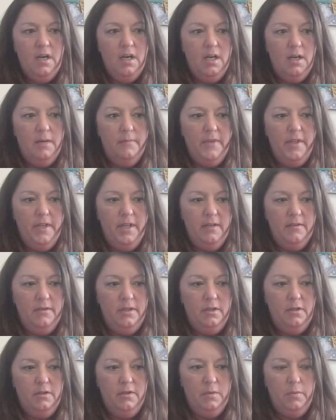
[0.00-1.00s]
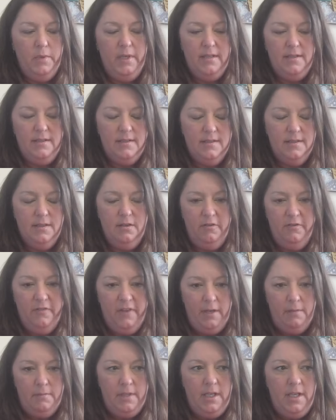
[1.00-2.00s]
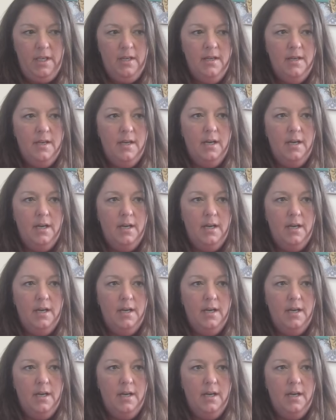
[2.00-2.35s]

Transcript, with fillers: Um, that you know that we consider family.